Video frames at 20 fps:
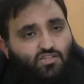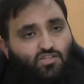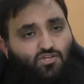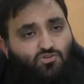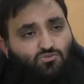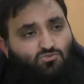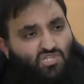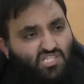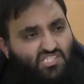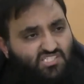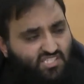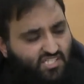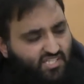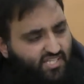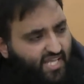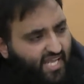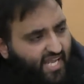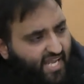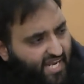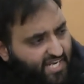The reason
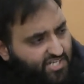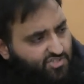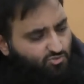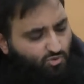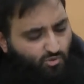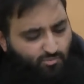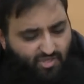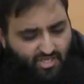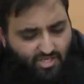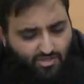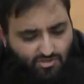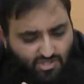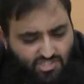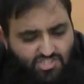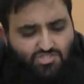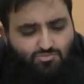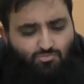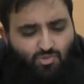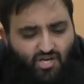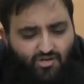their heads will be
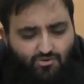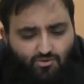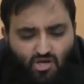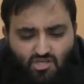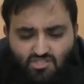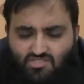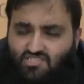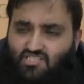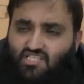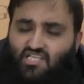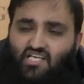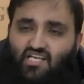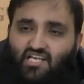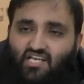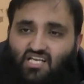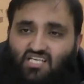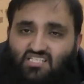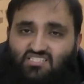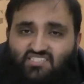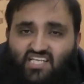crushed by rocks
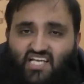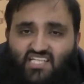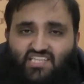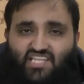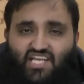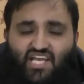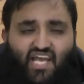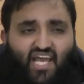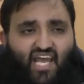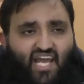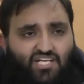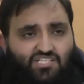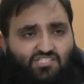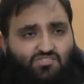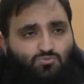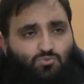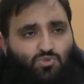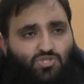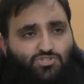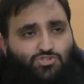is that their heads
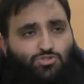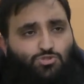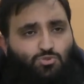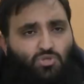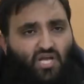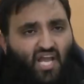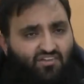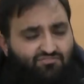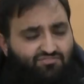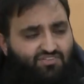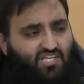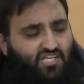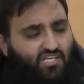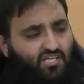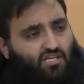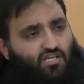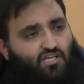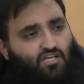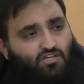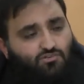were too
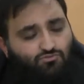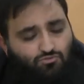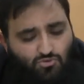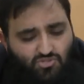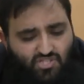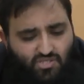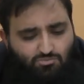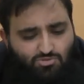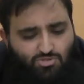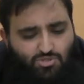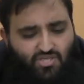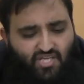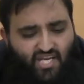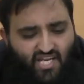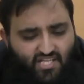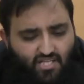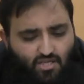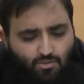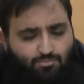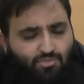heavy for them to
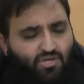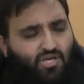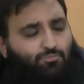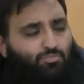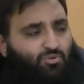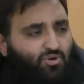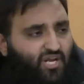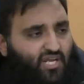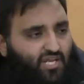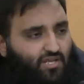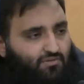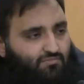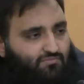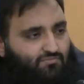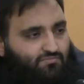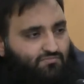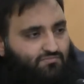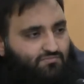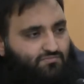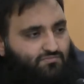get up and pray.
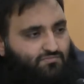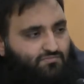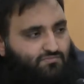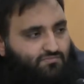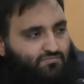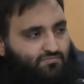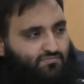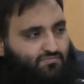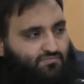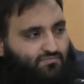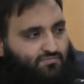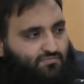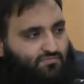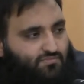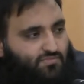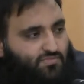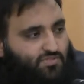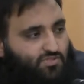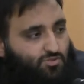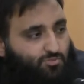
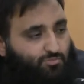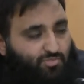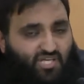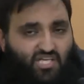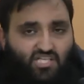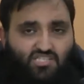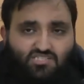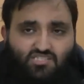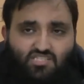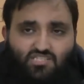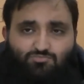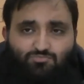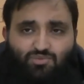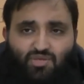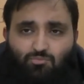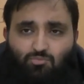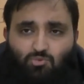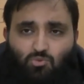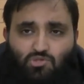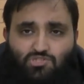So because these
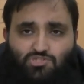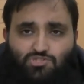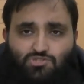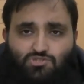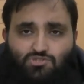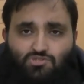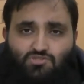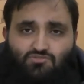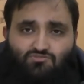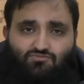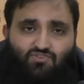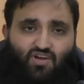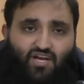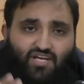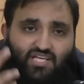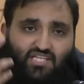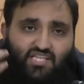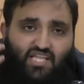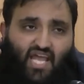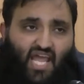people were
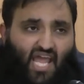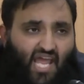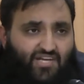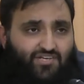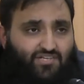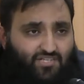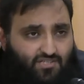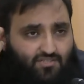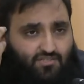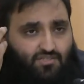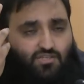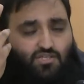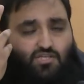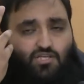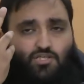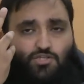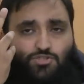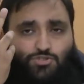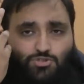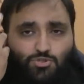finding their head
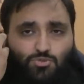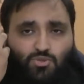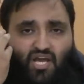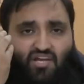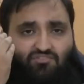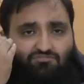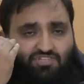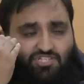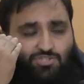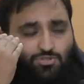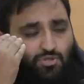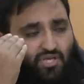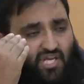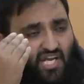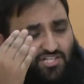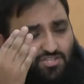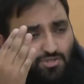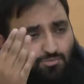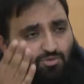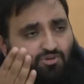too heavy to
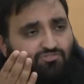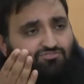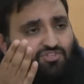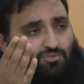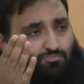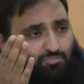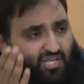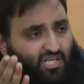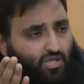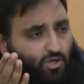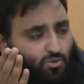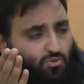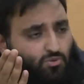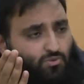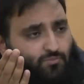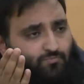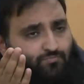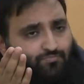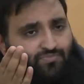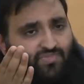get up off the pillow
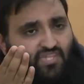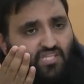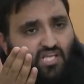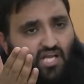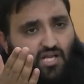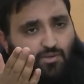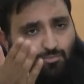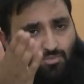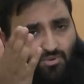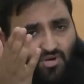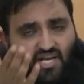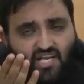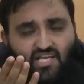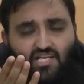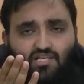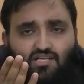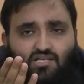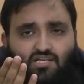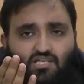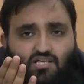and
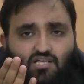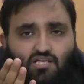pray,